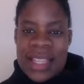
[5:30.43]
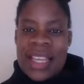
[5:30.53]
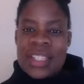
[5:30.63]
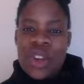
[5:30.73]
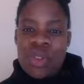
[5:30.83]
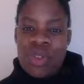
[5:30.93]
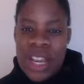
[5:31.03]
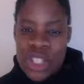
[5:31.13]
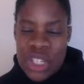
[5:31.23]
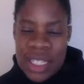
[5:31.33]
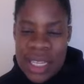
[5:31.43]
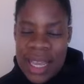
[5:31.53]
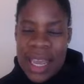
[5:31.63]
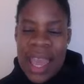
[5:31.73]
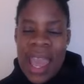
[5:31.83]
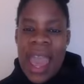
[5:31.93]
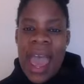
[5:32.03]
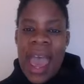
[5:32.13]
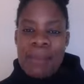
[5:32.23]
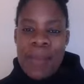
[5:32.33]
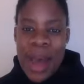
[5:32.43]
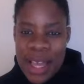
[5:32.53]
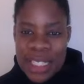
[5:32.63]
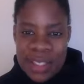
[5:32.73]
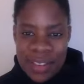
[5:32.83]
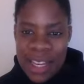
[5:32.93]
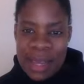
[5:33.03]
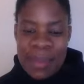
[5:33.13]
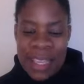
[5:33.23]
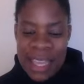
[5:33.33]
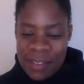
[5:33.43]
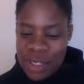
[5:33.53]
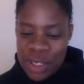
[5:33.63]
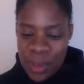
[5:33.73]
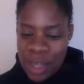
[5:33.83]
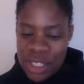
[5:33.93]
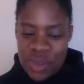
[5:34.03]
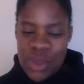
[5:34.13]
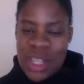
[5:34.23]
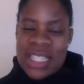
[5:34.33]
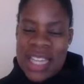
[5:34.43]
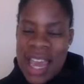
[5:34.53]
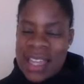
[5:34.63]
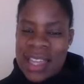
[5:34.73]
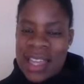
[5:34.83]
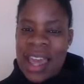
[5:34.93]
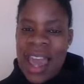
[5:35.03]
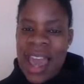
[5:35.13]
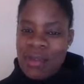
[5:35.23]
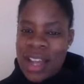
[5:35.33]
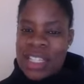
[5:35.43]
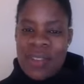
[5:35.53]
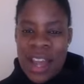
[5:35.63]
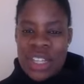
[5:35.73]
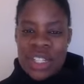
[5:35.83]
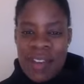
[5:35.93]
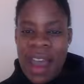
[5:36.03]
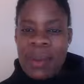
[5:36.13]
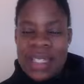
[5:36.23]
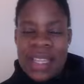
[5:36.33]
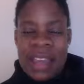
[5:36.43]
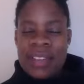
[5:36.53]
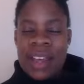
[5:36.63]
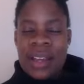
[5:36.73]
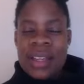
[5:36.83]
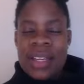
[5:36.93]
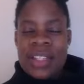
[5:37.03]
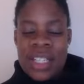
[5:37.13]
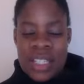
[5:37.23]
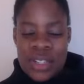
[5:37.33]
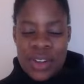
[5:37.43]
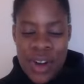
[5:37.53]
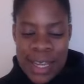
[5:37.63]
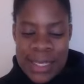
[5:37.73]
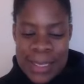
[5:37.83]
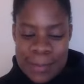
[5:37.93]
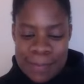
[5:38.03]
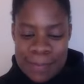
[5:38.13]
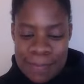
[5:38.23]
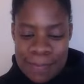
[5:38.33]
This has graciously and mercifully been given to us through the death and resurrection of our Saviour, Jesus Christ.